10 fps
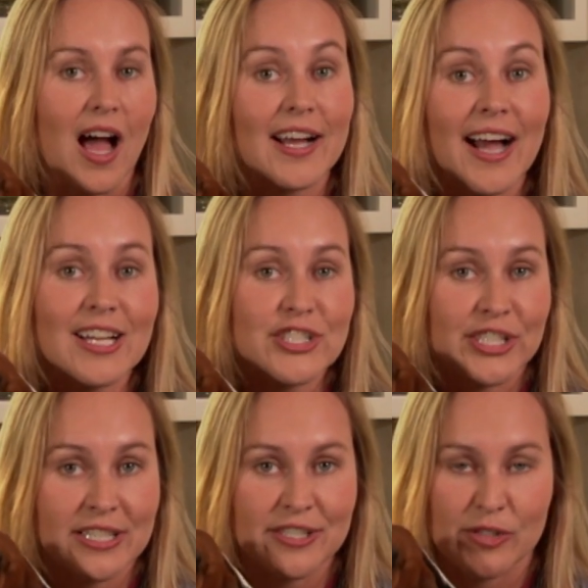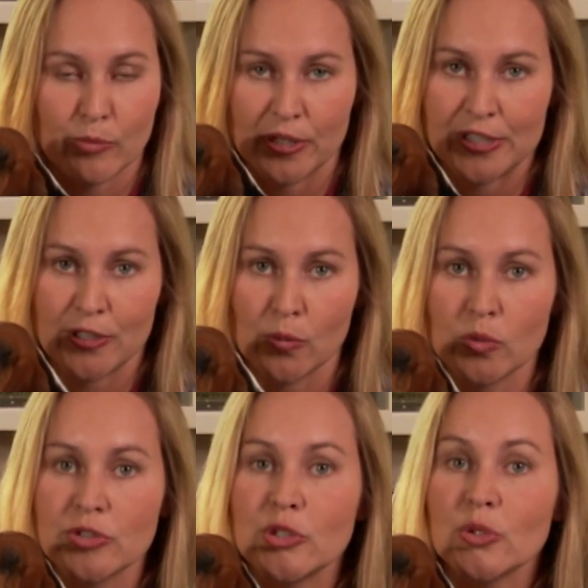A conscientious breeder
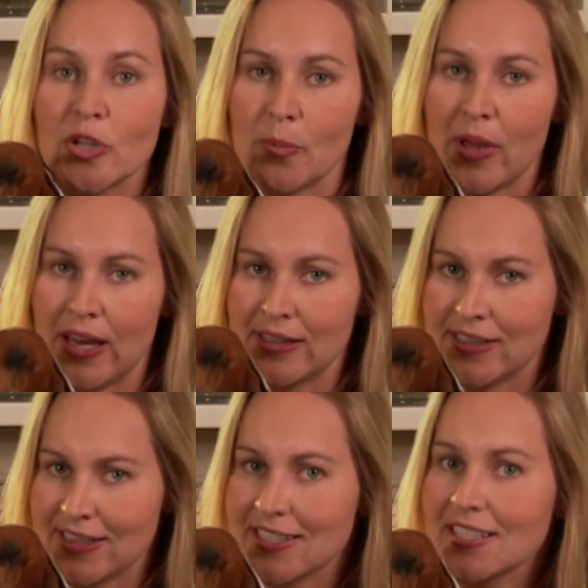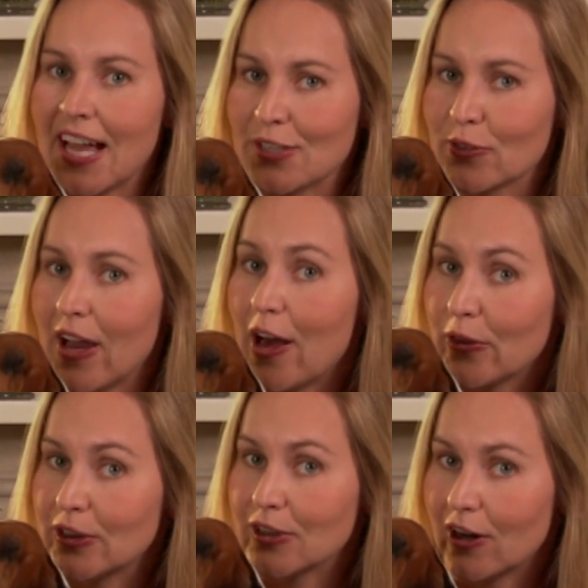will do their best to select for
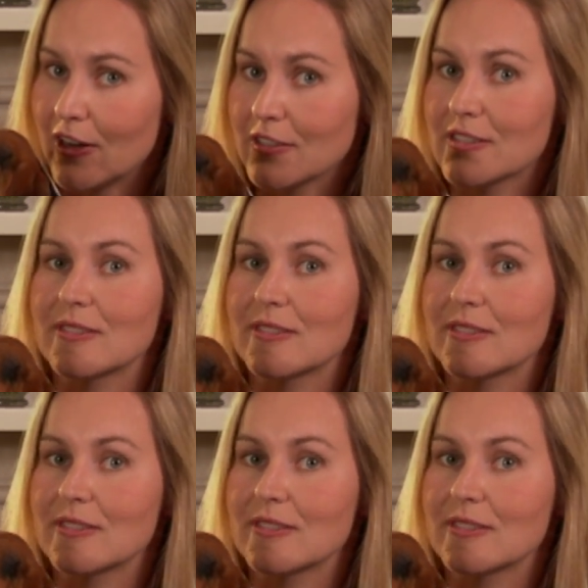healthy dogs.